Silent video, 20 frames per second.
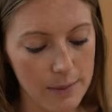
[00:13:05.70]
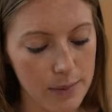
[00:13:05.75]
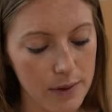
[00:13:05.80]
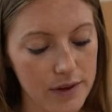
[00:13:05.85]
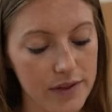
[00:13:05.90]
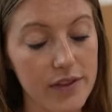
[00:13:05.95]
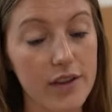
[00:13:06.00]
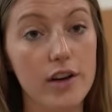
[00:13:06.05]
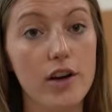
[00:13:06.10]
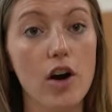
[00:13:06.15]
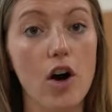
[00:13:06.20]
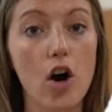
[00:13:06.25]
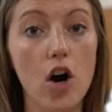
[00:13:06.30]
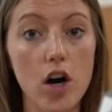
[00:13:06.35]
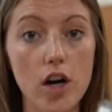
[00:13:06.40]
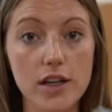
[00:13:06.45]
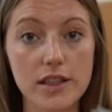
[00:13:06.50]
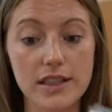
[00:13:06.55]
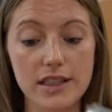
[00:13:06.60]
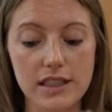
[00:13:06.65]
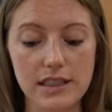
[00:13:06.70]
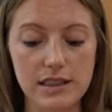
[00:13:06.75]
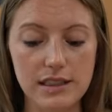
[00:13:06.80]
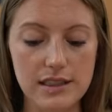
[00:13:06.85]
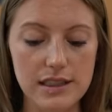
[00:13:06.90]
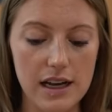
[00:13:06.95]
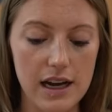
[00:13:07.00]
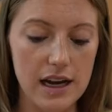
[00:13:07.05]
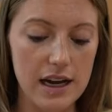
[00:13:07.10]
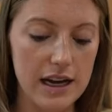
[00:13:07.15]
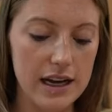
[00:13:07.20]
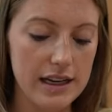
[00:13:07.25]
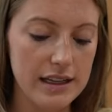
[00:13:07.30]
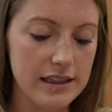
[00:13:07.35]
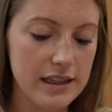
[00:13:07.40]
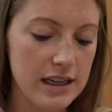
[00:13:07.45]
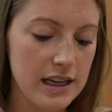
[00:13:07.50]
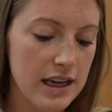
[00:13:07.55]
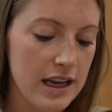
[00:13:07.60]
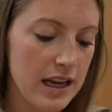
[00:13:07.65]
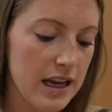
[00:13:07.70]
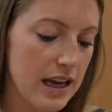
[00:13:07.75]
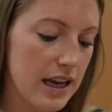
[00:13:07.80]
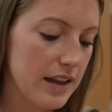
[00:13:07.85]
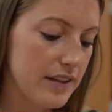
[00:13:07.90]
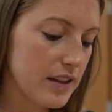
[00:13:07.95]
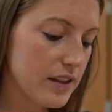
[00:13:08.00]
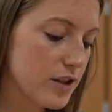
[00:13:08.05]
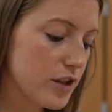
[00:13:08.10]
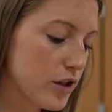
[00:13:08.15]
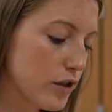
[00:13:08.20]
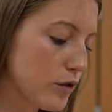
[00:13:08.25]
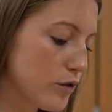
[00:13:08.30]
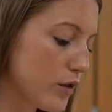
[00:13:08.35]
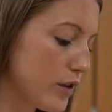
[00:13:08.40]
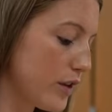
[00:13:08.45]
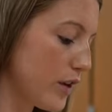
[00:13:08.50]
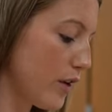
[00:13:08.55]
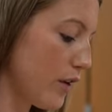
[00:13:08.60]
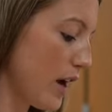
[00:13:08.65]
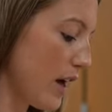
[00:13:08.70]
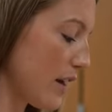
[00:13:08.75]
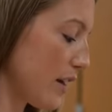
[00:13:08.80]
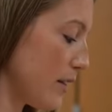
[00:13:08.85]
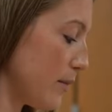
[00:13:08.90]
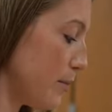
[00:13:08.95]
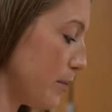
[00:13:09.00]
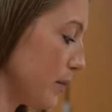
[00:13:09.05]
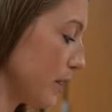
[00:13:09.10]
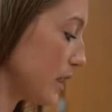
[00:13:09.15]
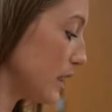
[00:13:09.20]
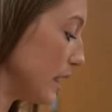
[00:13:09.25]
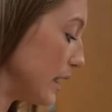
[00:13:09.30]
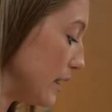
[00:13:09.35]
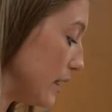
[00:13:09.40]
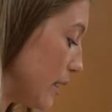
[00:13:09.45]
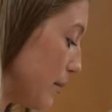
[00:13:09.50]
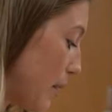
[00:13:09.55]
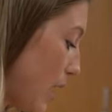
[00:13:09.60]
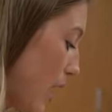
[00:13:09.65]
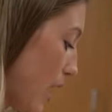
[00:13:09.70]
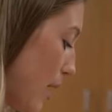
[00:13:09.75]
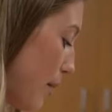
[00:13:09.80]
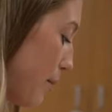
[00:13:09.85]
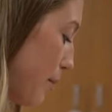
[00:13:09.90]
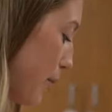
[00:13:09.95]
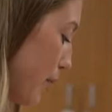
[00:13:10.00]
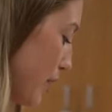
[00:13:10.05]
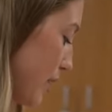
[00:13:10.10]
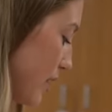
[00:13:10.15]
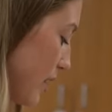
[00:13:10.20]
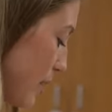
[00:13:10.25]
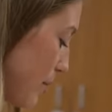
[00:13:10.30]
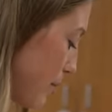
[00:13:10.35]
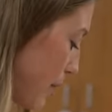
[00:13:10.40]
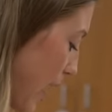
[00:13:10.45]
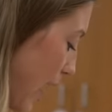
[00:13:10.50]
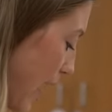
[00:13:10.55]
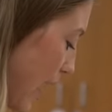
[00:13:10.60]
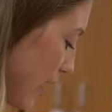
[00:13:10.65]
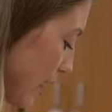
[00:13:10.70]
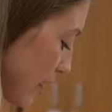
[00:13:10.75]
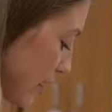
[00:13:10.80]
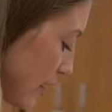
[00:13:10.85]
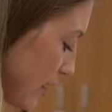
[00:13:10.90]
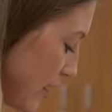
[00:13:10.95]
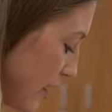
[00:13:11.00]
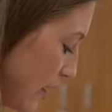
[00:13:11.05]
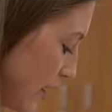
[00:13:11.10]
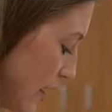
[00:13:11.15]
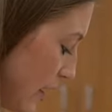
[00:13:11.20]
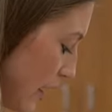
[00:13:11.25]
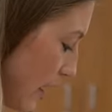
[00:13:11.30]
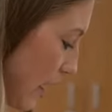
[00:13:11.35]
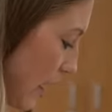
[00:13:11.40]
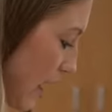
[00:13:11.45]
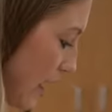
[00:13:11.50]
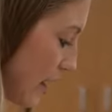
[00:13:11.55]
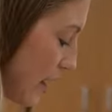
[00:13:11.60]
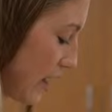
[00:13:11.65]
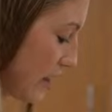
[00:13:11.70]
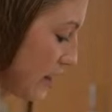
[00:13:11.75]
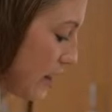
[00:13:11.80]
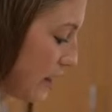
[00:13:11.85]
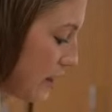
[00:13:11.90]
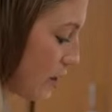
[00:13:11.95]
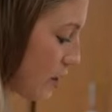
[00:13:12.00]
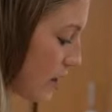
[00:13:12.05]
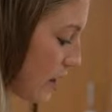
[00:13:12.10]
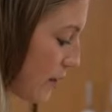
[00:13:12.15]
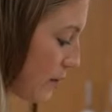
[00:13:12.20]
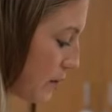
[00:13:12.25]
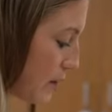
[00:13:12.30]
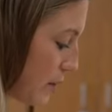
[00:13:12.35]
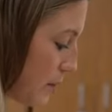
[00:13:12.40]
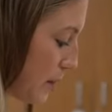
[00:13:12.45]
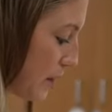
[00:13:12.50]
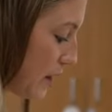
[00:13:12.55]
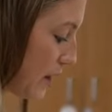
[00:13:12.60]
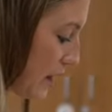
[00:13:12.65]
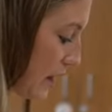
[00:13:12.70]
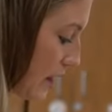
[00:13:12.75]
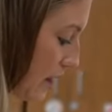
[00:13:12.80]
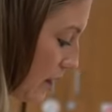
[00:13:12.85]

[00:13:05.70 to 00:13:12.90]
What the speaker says: put the cards inside, and the children know how to clean them up, put them back, and I teach them to put the